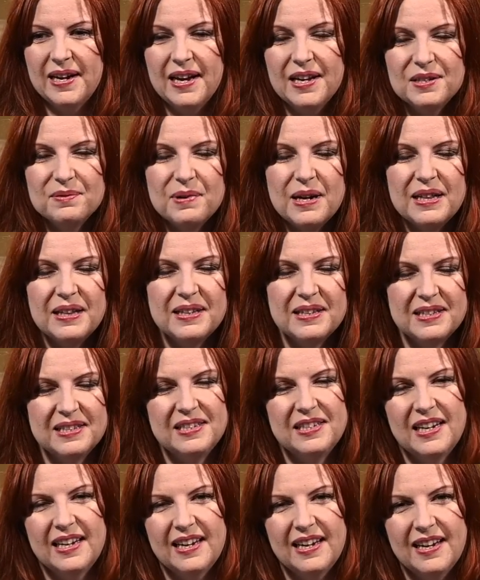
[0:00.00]
as well as
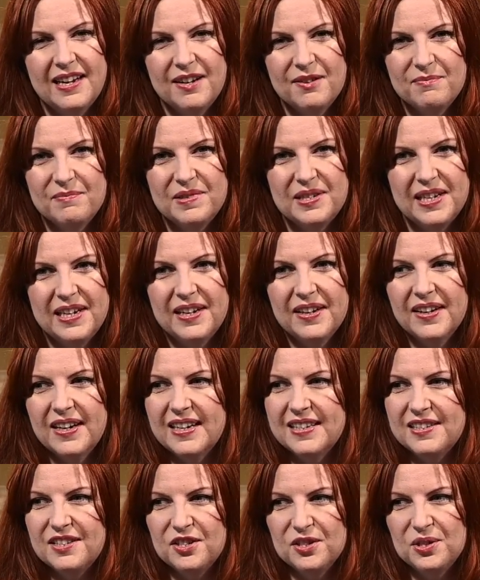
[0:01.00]
to hear
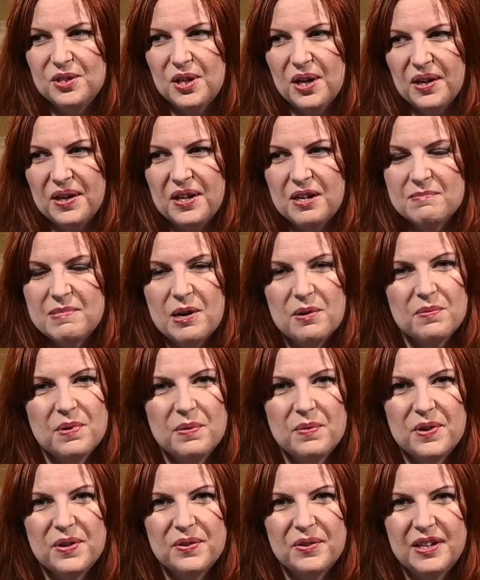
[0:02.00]
us just talking about what
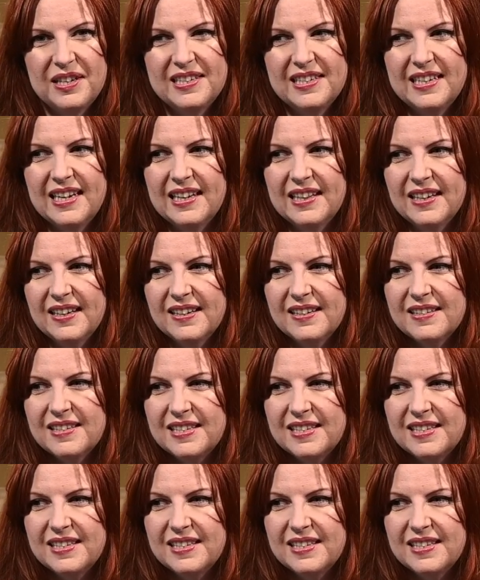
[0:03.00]
we're doing together.